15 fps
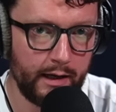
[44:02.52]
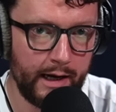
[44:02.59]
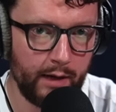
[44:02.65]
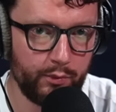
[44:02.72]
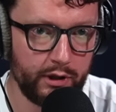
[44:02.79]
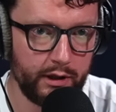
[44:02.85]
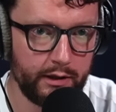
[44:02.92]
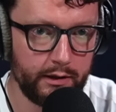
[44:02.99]

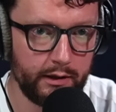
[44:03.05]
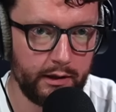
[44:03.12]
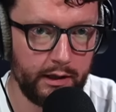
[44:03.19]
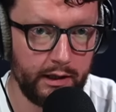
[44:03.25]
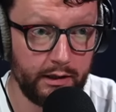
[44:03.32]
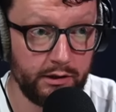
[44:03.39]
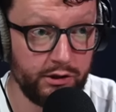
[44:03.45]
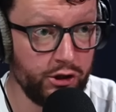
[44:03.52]
happening
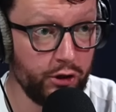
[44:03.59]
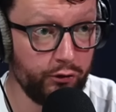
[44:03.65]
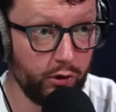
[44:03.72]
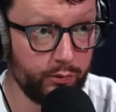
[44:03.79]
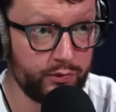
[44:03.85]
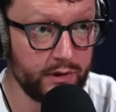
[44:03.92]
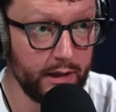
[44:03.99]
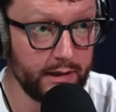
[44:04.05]
in
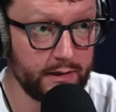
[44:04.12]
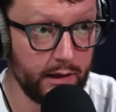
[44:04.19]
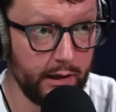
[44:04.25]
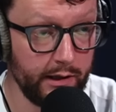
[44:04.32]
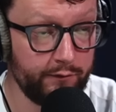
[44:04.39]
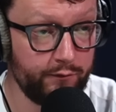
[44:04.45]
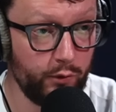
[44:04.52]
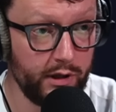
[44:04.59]
Europe's? Let's
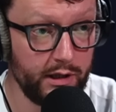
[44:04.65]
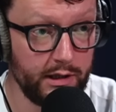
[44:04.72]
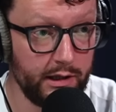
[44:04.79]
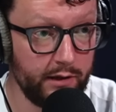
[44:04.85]
say if we